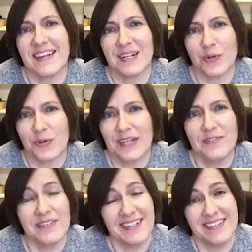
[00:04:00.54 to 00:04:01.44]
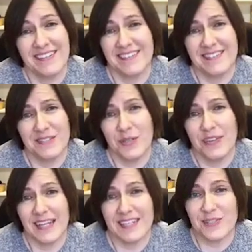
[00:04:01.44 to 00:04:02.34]
and a grief and to
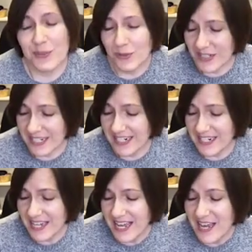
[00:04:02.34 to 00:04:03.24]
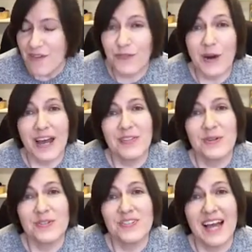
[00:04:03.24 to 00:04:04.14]
the uncertainty. For
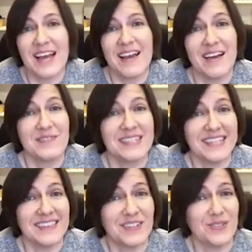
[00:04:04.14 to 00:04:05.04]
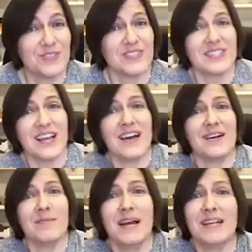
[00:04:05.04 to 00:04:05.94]
others, I've seen there's
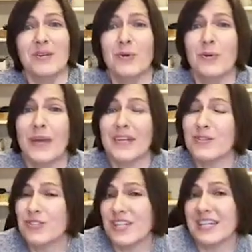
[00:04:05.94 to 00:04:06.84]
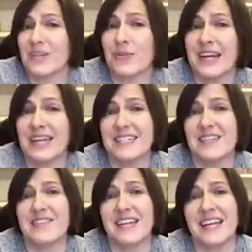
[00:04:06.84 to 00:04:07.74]
a new energy and
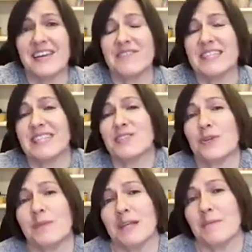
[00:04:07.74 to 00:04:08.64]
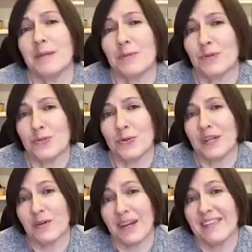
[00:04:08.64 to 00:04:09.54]
creativity. I've seen so many people
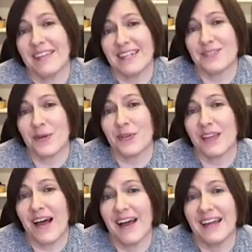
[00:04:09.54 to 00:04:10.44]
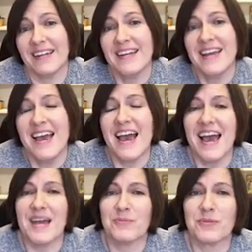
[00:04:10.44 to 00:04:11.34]
doing great things online
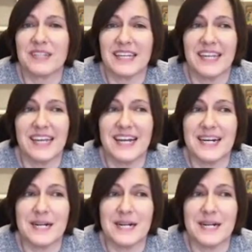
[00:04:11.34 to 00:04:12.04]
and really